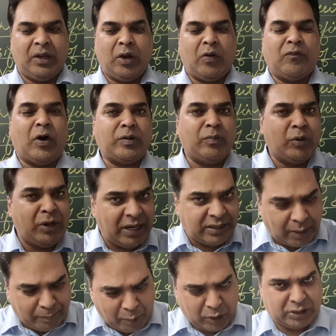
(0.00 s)
formulate
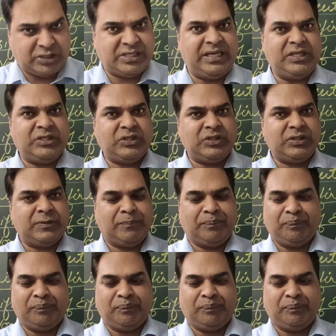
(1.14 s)
the policies,